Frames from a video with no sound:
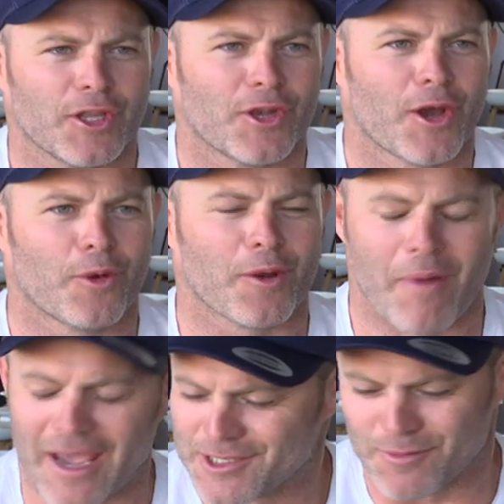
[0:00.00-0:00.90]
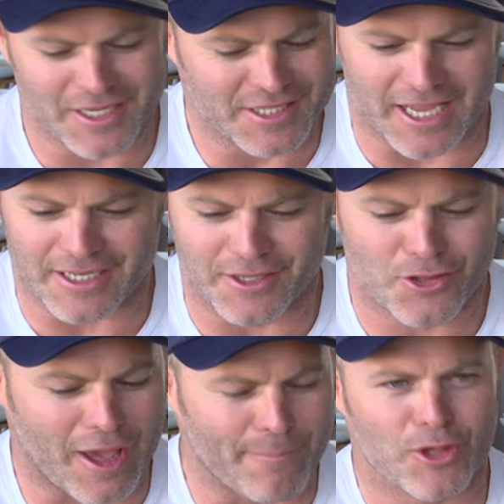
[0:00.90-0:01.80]
and you know what amazed me is that
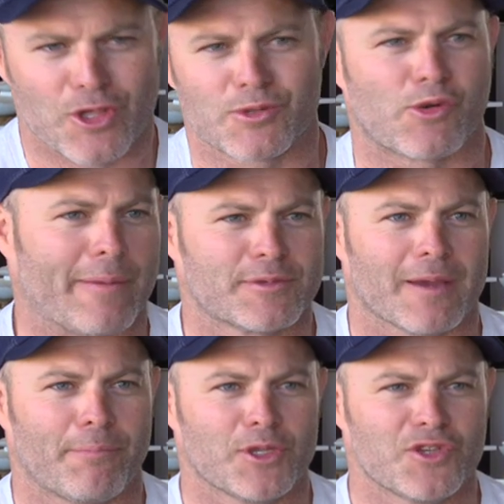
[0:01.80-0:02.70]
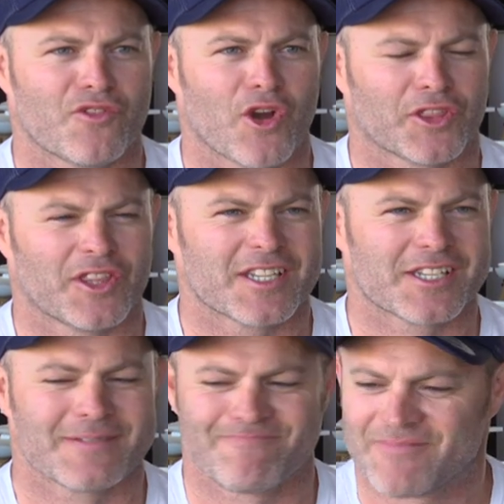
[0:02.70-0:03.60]
championships wrapped up, but you've got this,